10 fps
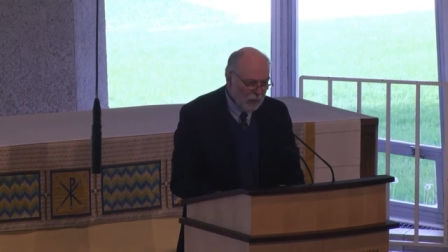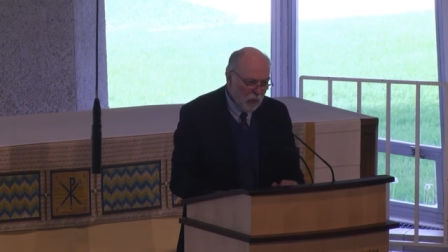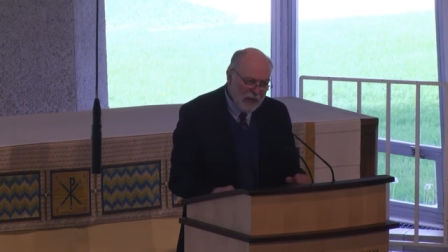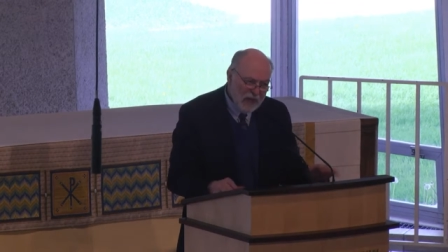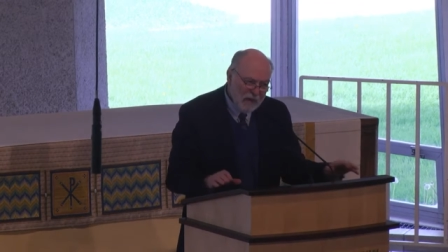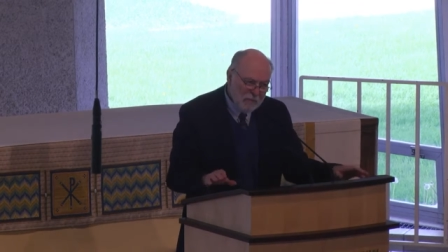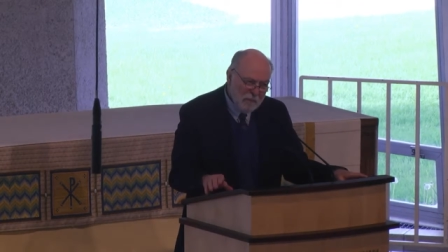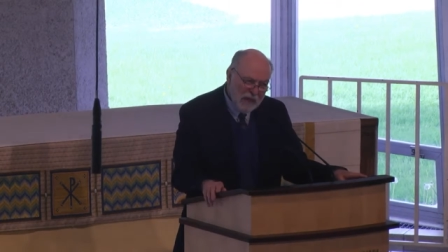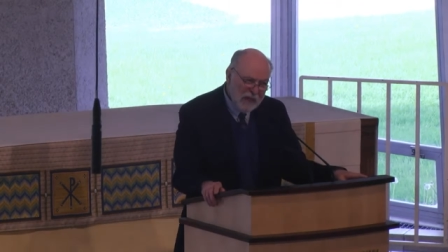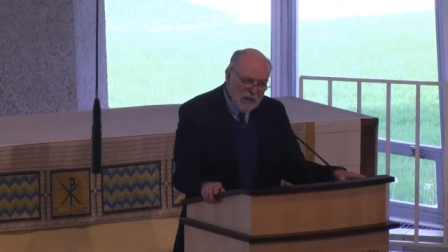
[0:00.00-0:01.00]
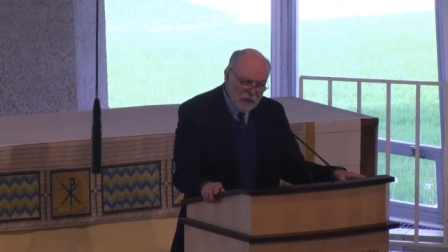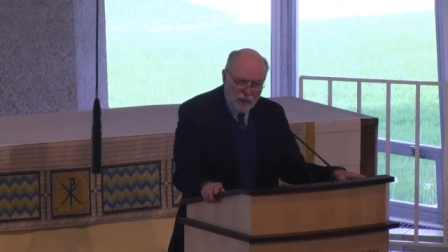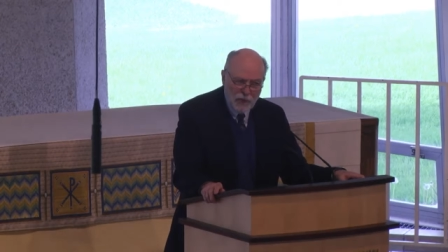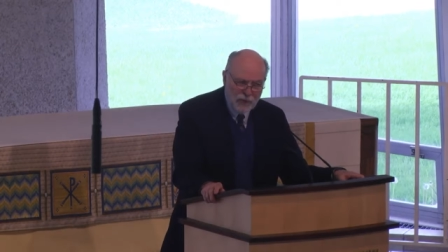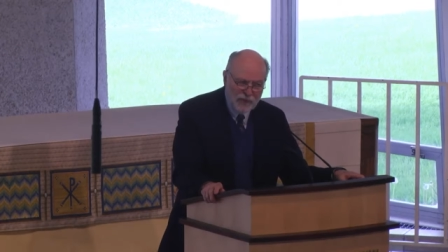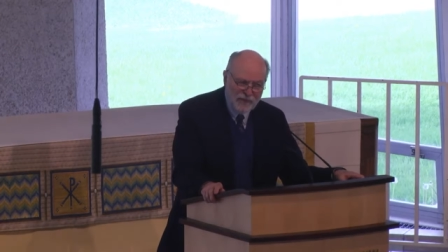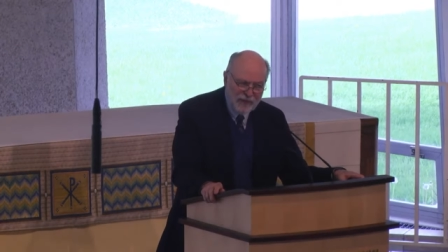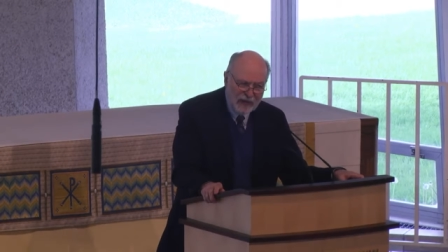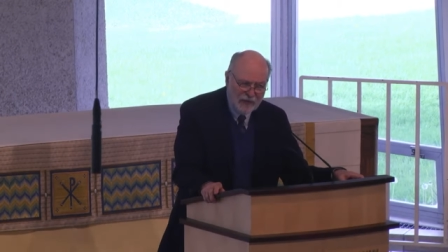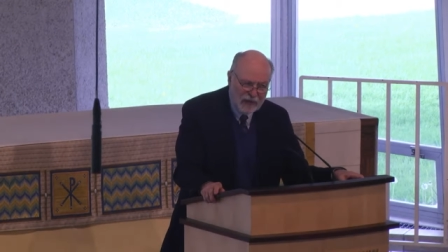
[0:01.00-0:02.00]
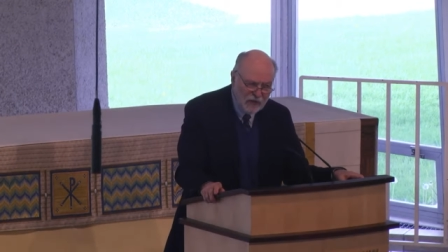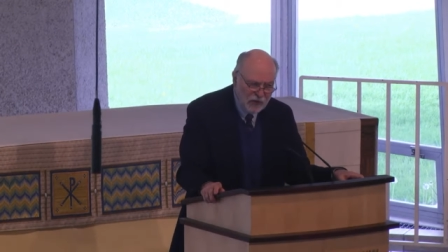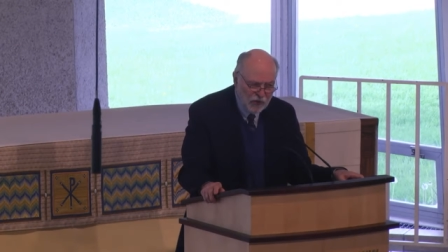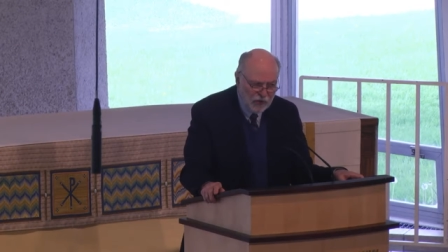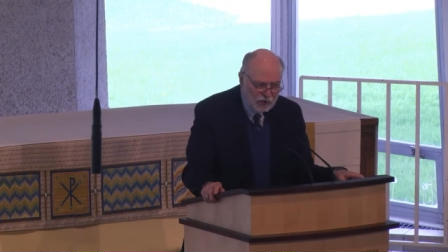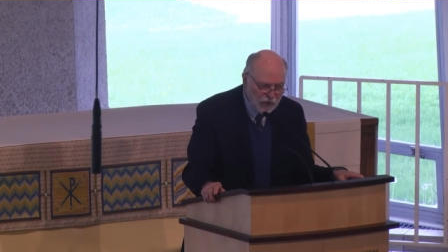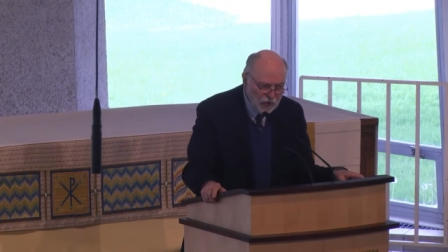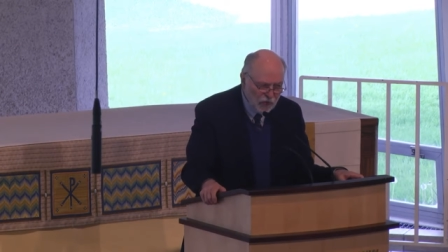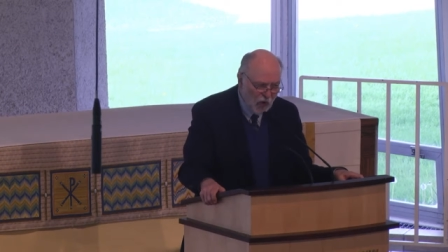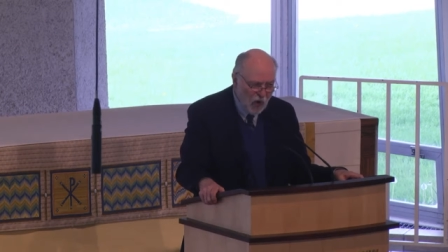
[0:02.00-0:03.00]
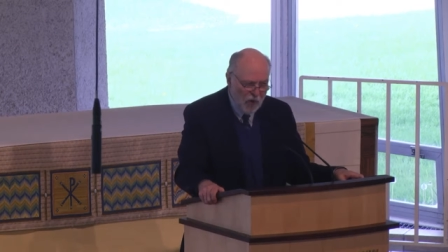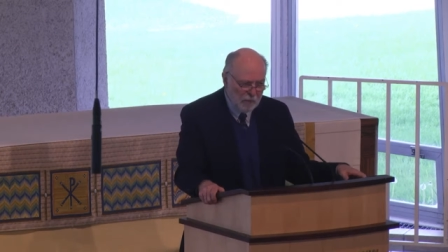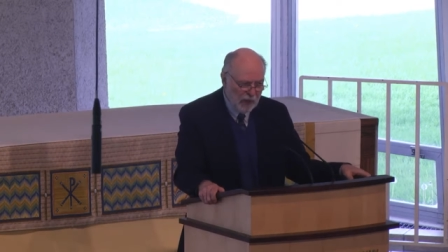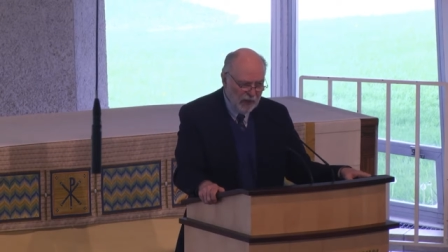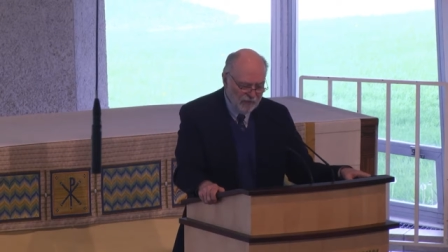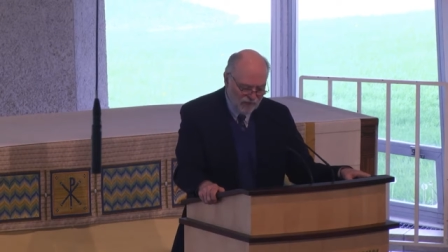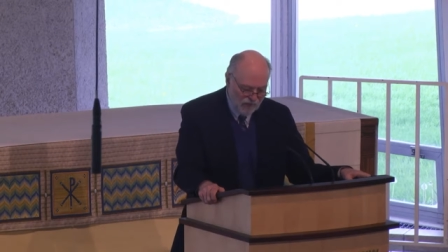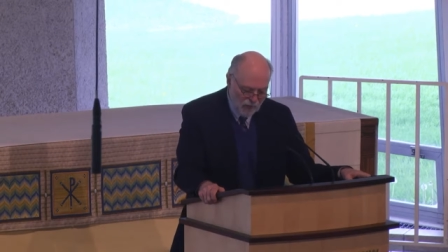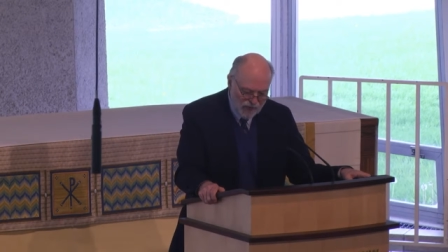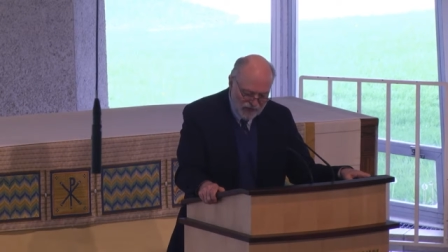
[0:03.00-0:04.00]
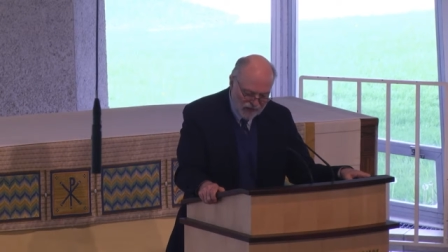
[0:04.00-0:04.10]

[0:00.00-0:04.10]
And we have many Lutheran foundations to draw upon for